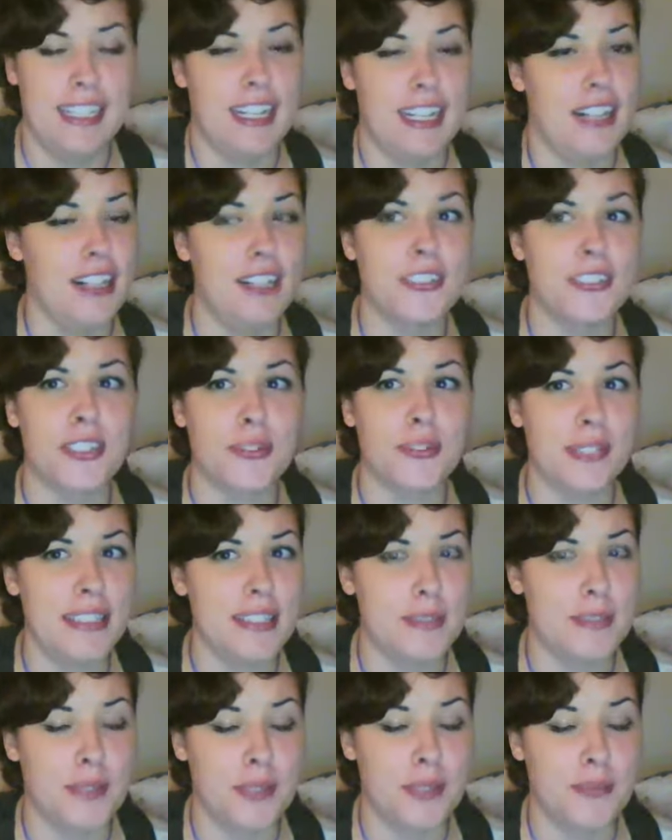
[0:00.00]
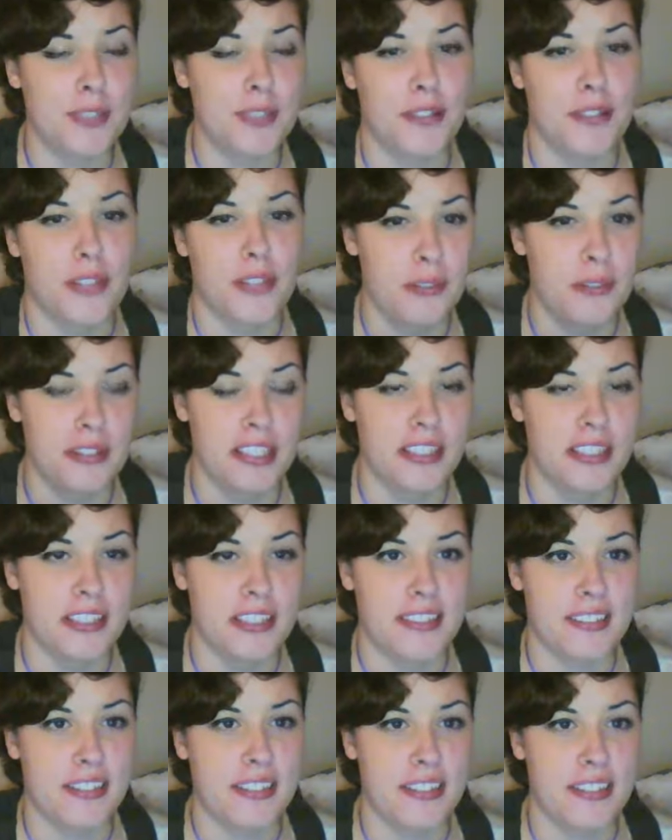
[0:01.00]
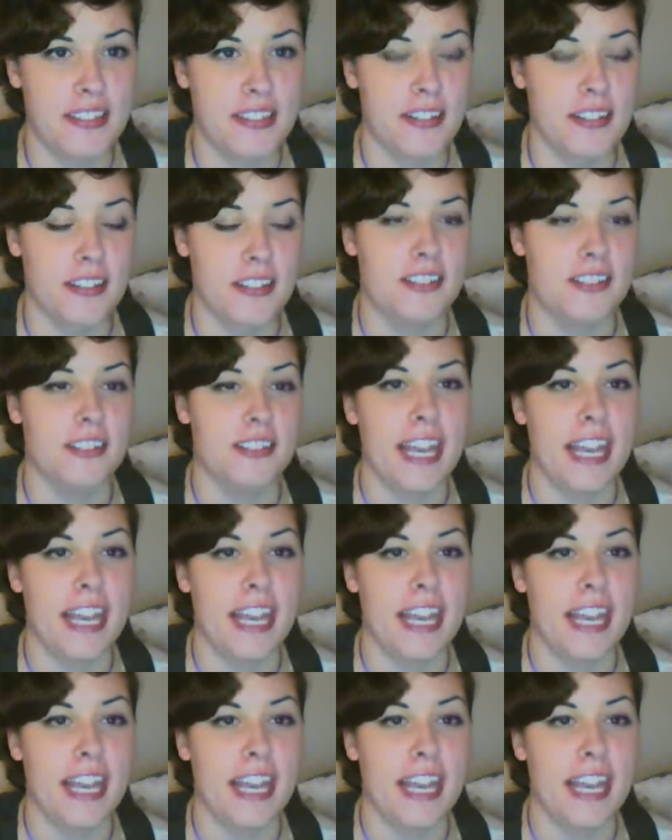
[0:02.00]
I'll just read some of them too that were in this article.